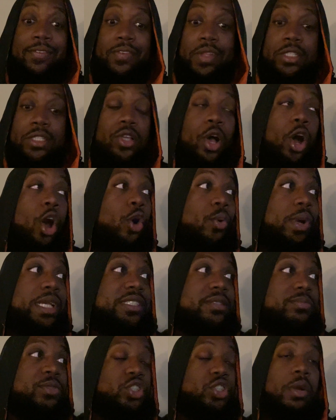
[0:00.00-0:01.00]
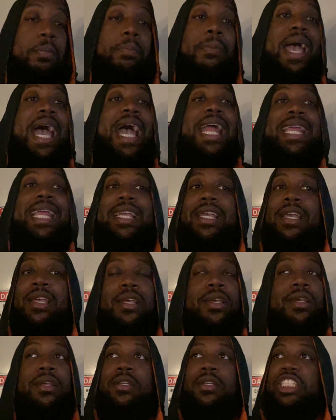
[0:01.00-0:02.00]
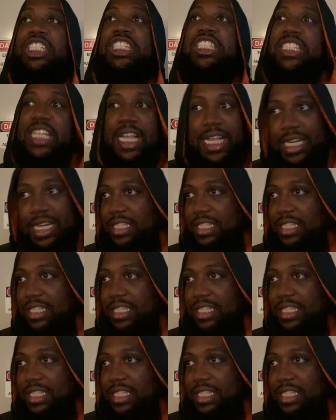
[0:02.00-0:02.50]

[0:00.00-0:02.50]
And it's always some traumatic shit.